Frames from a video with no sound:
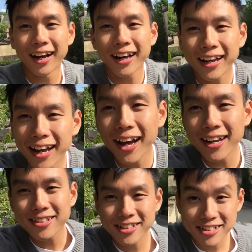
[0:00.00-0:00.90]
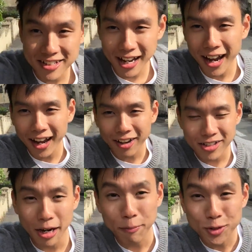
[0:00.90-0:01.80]
Hi guys, this is
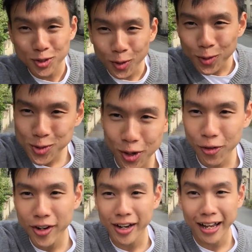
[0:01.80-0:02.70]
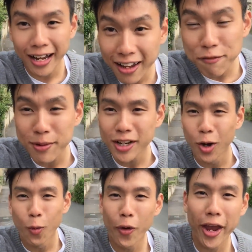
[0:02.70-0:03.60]
Hihaos and I'm so sorry that I have been
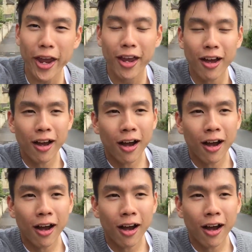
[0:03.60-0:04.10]
away